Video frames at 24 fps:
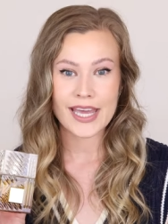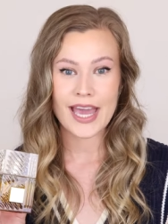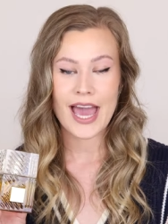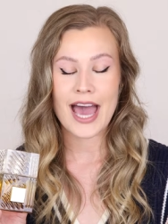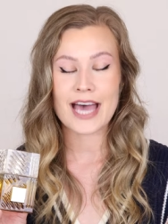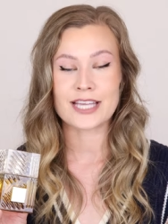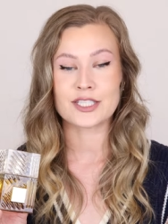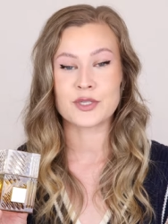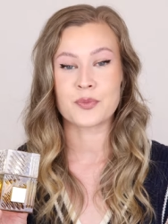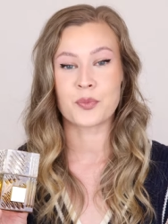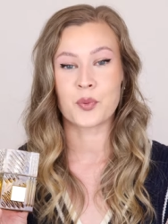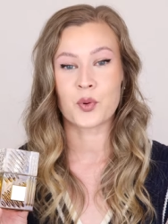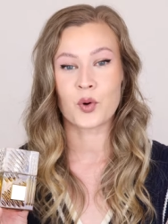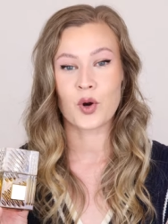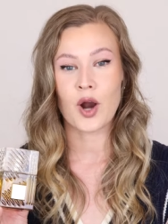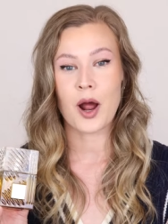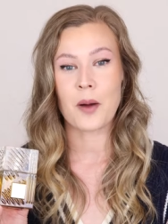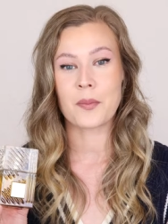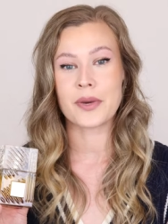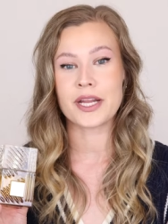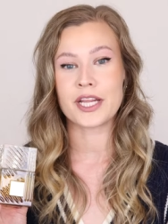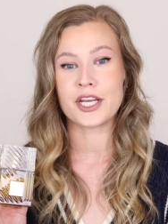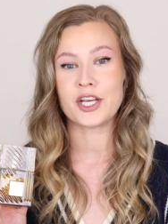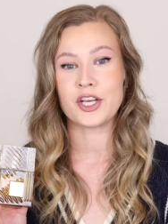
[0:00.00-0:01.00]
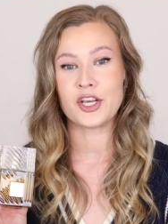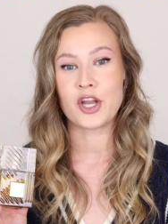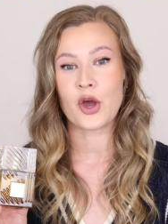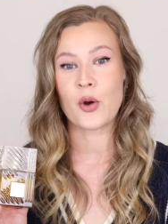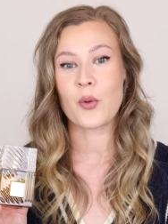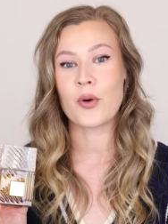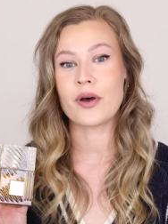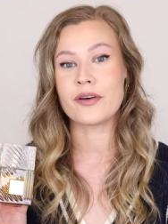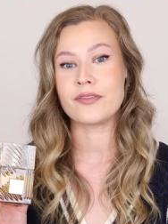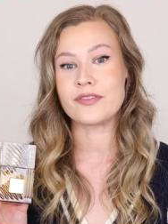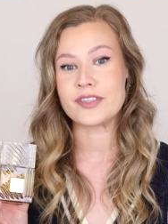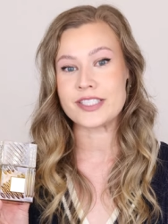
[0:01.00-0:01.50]
It has a prominent
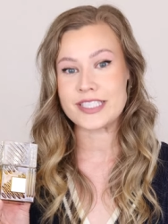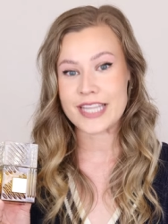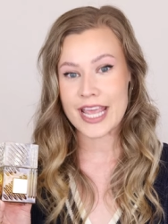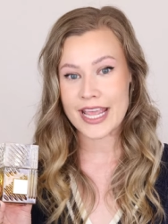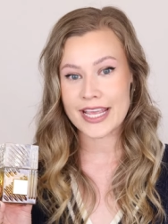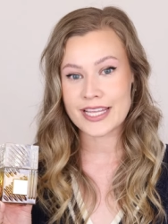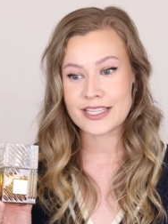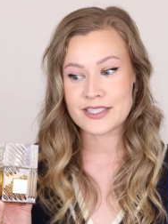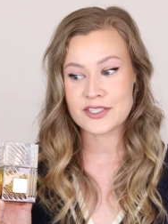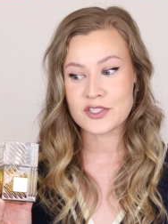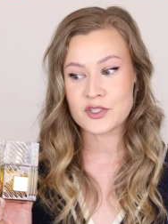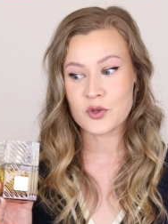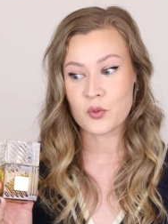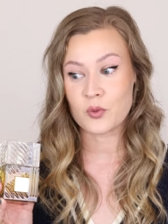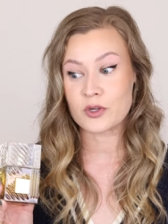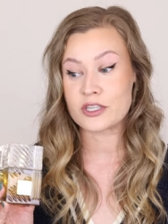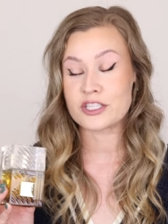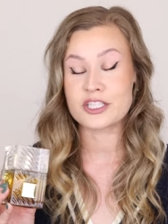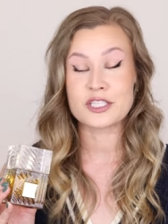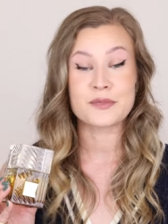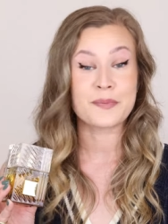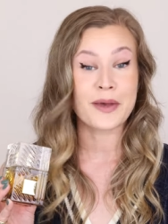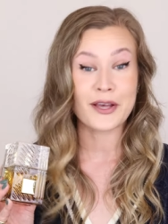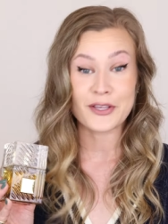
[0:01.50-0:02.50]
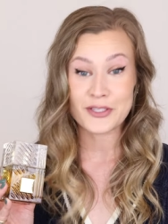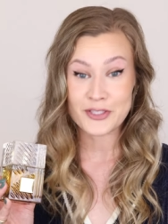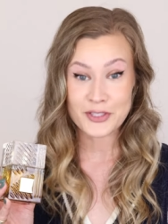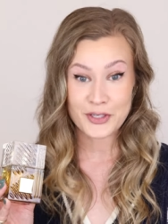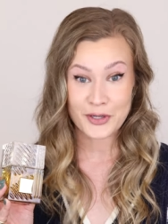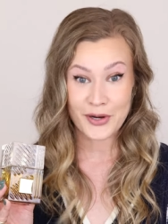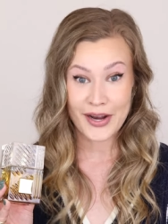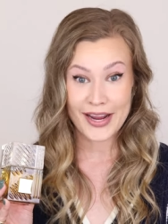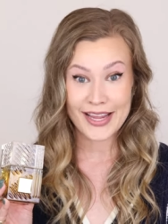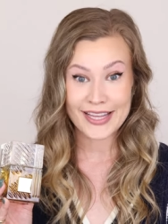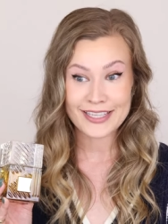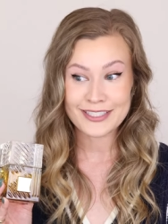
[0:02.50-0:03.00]
note of dates, which smells
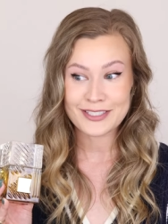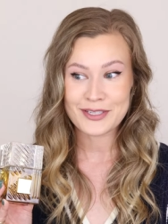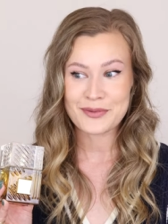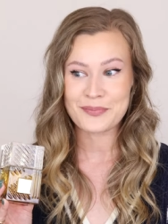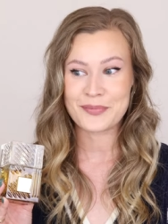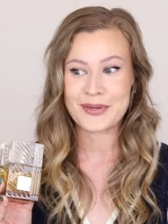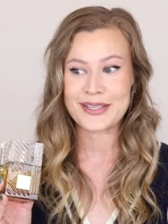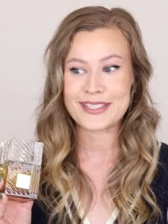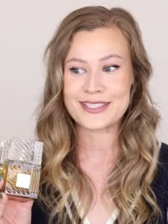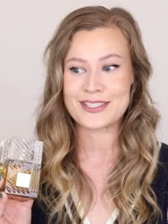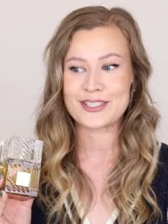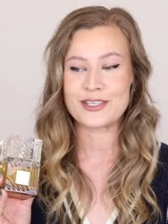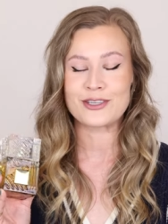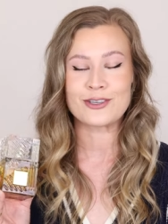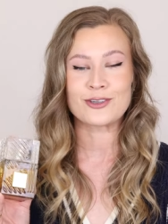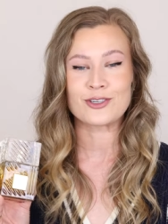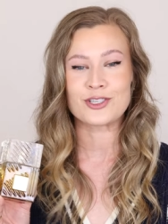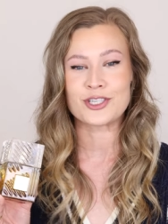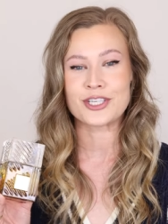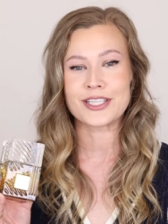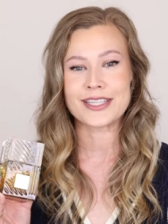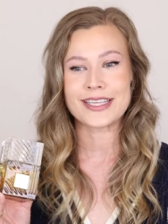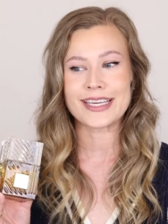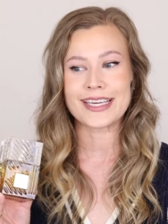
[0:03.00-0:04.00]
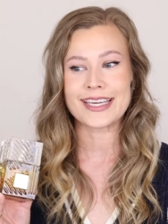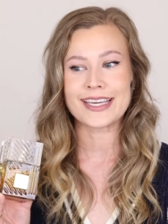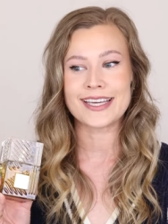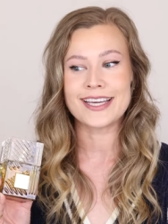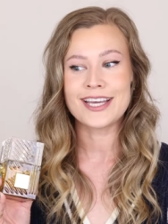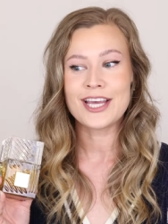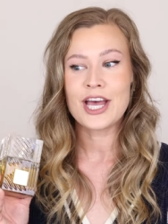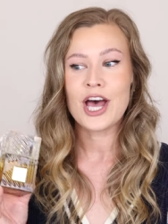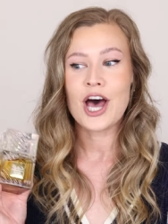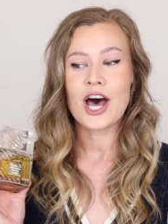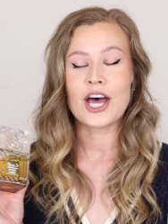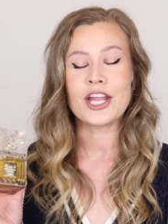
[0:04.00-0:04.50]
great, but it's usually
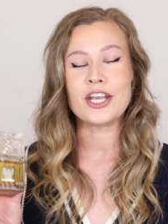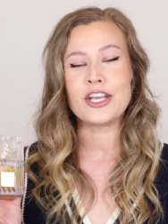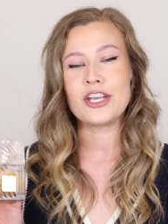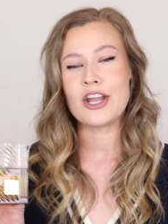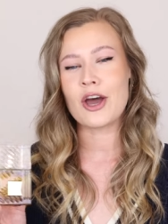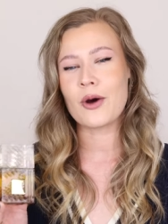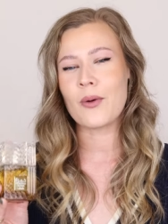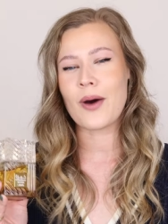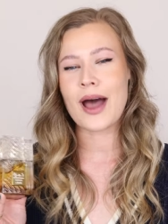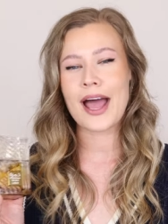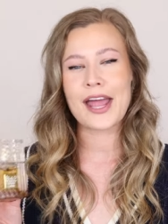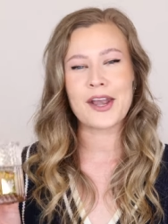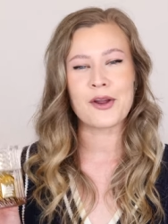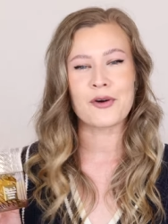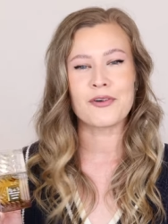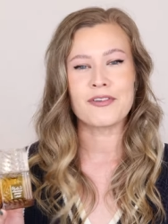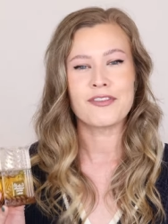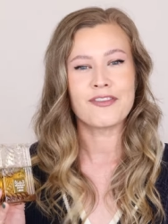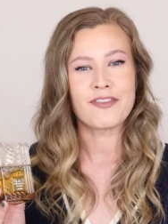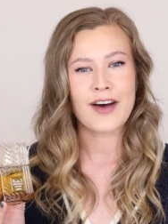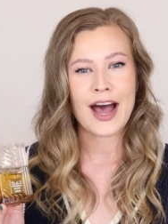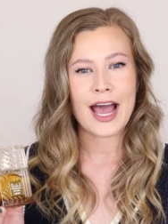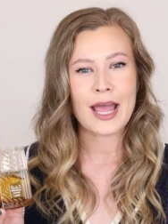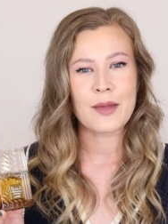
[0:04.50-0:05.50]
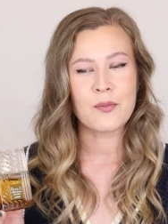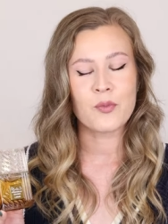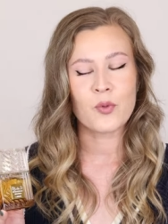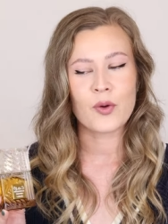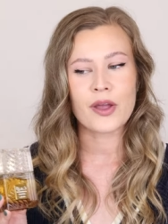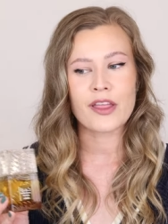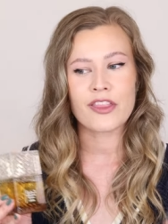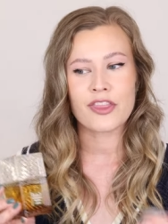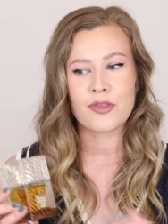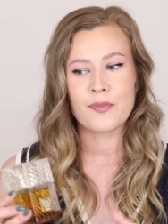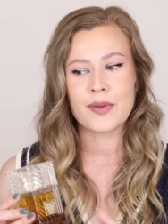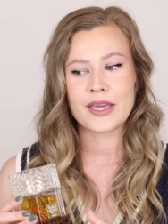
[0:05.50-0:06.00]
a note I don't vibe
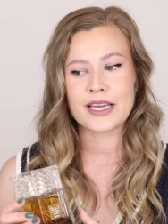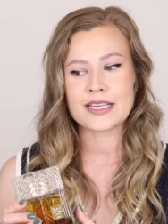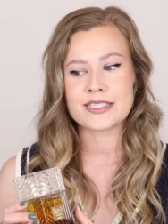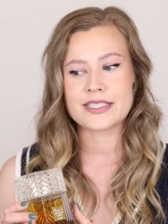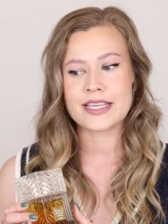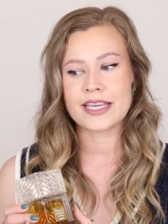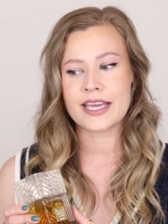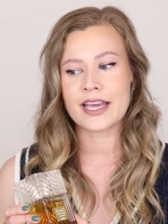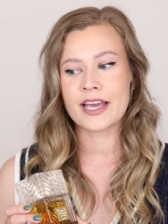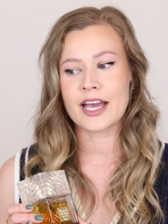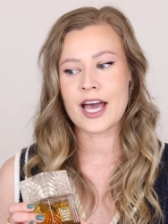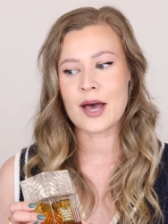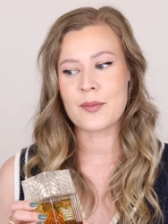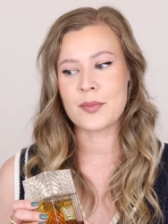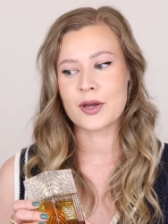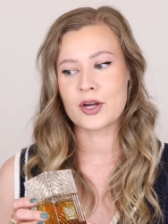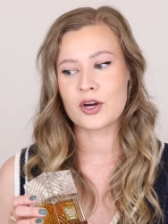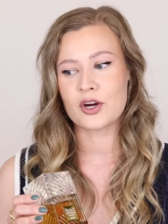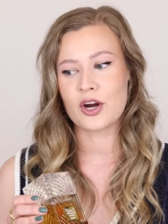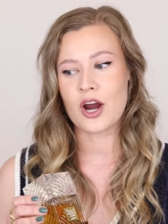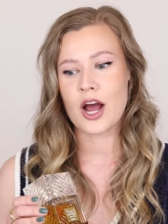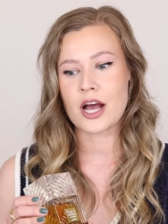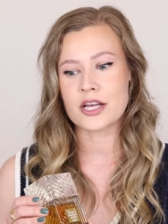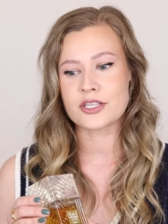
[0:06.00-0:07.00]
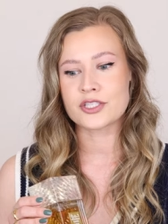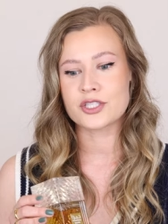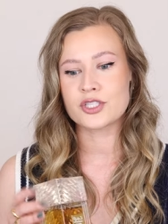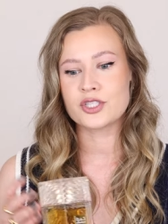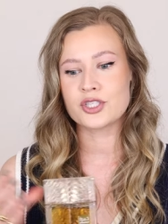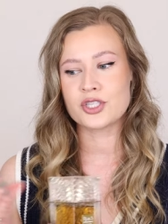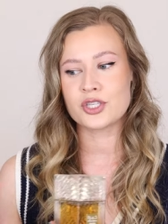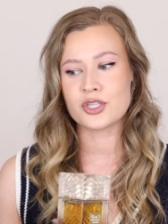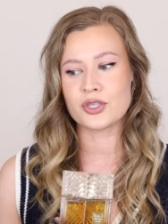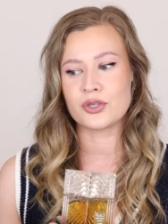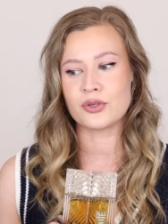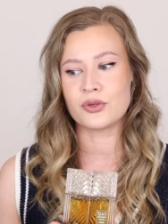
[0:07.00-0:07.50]
with because it can come across
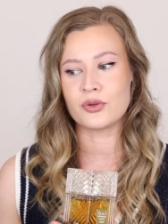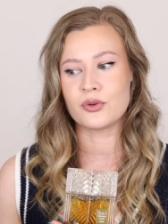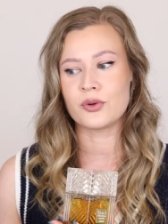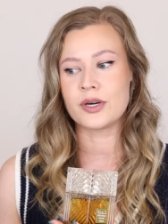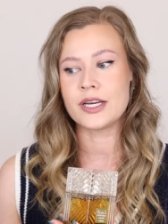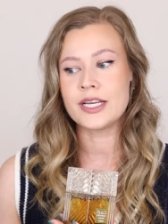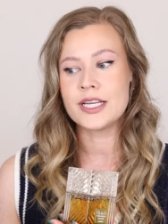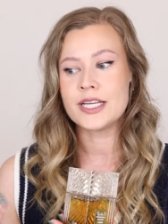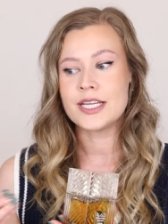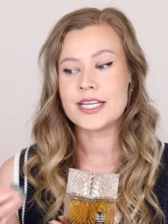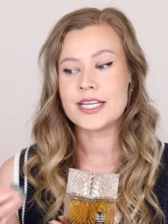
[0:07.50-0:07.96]
too